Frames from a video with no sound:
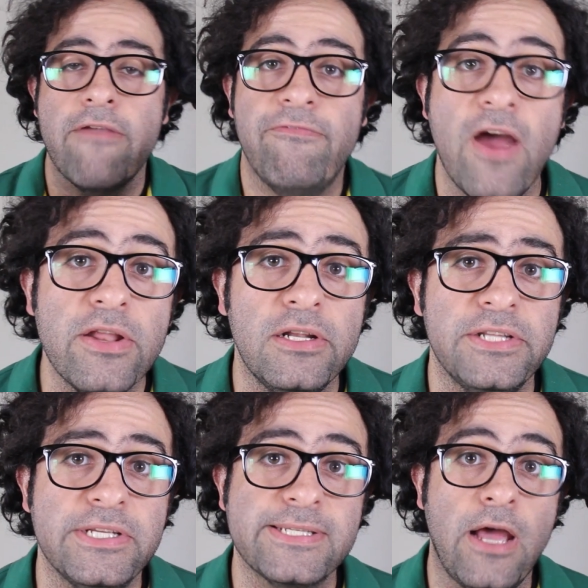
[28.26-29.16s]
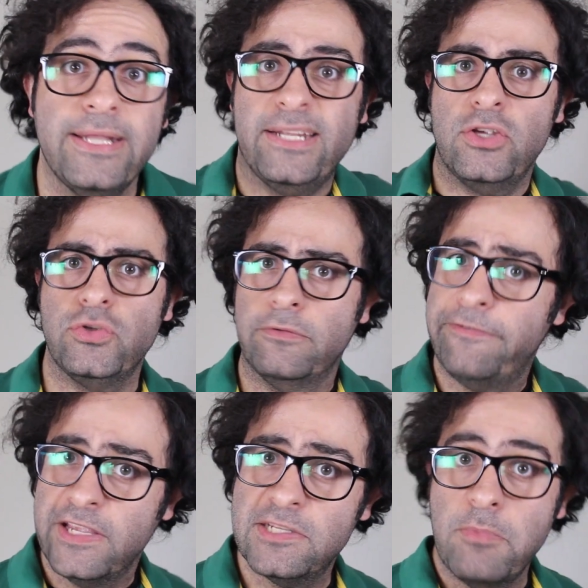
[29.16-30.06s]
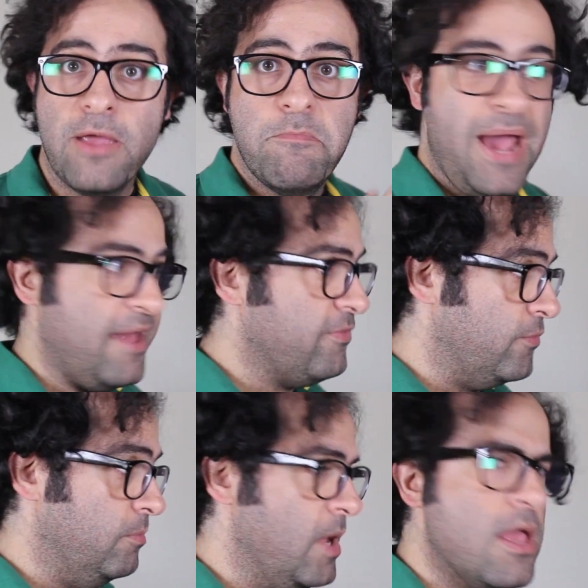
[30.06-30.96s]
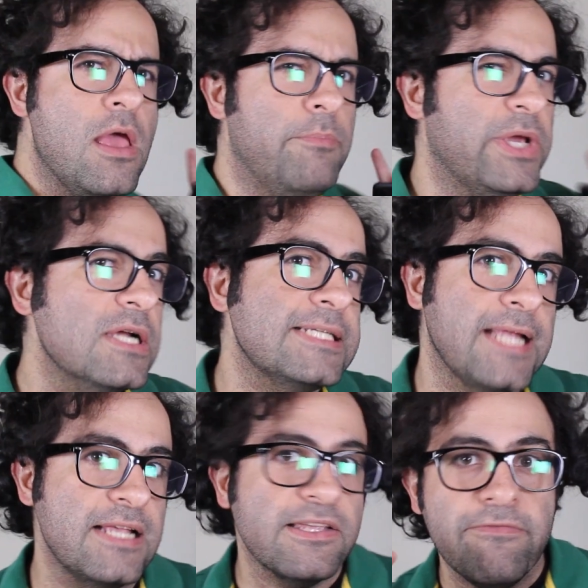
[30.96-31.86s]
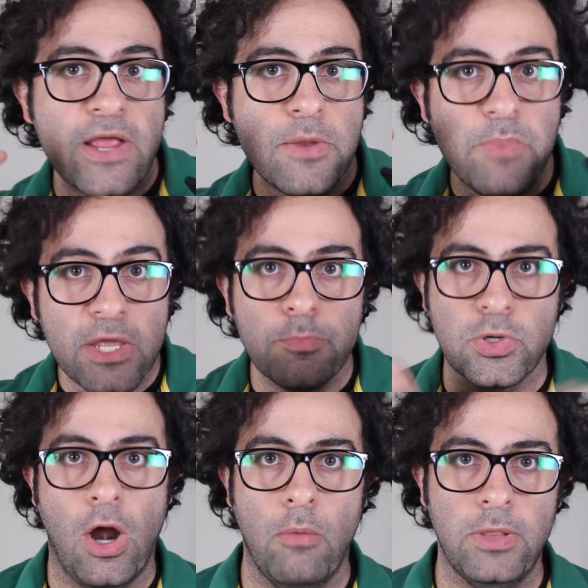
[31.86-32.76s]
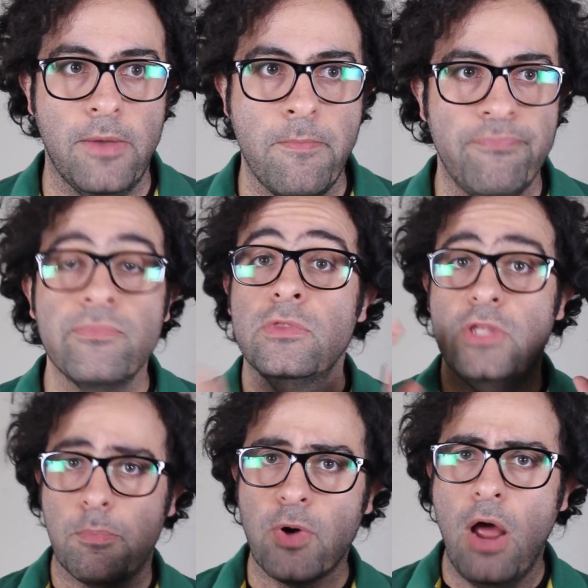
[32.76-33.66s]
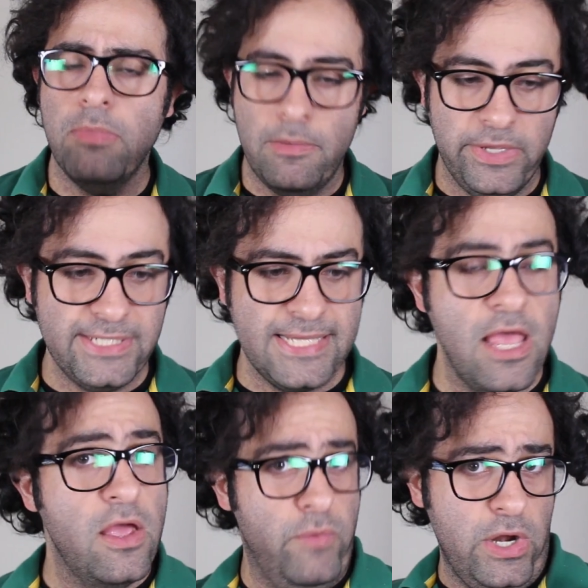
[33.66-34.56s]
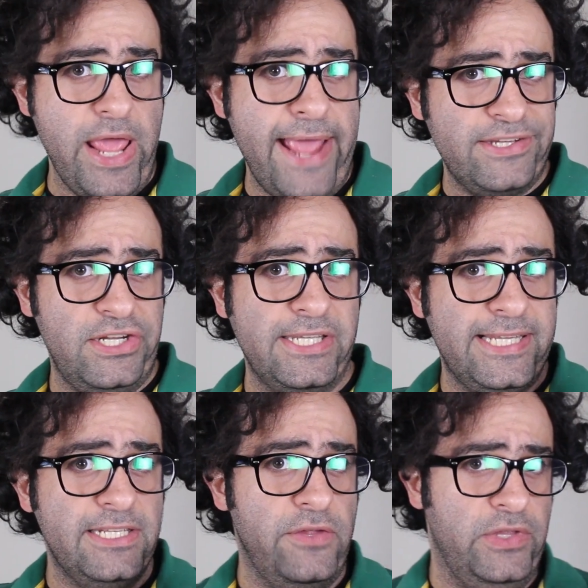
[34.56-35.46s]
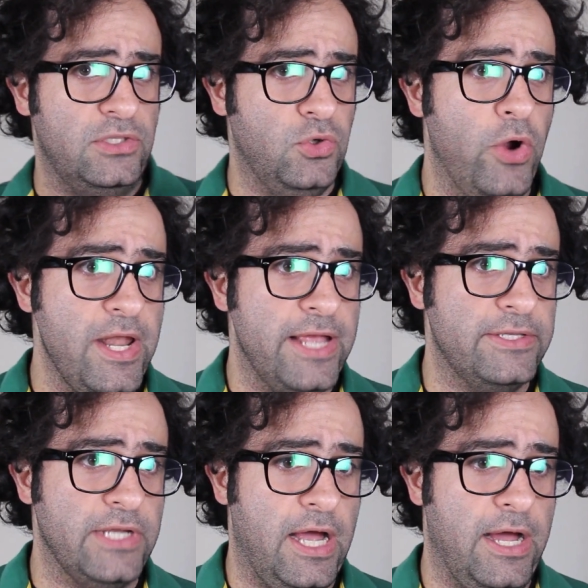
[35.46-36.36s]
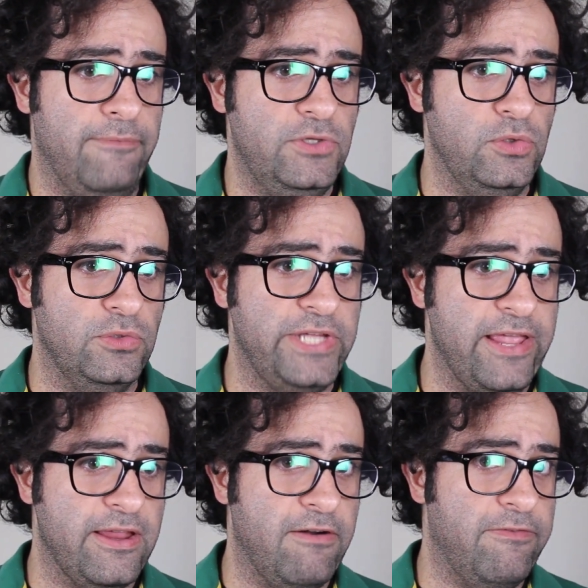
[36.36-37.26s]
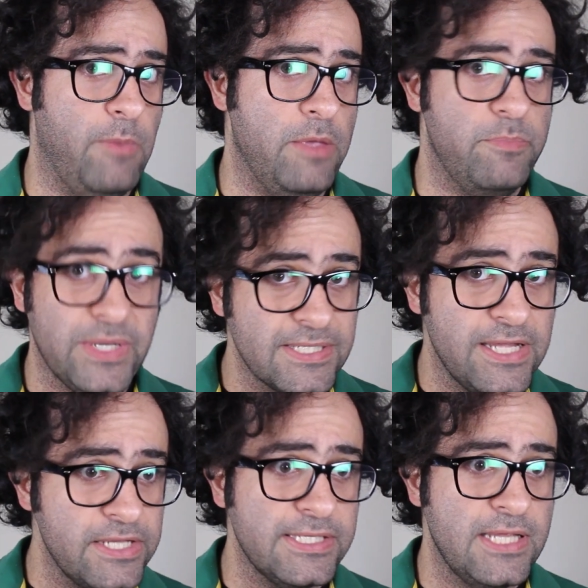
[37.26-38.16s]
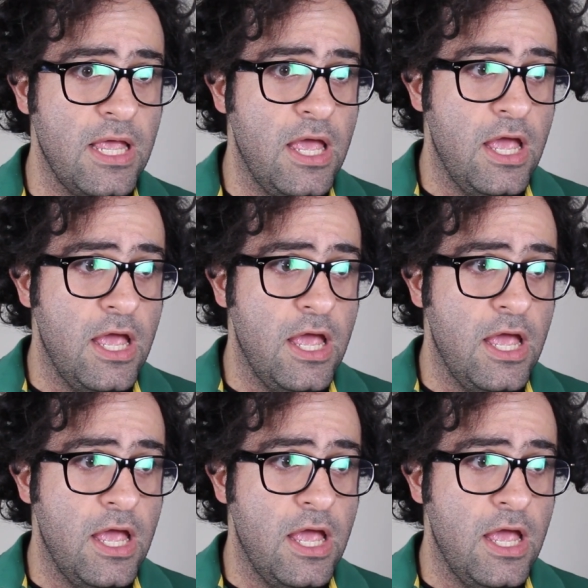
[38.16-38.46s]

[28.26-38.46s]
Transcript: I finally decide that I should fix my bathroom. Because it has a very big problem. The problem is when I actually sit on the toilet uh, to take care of my business,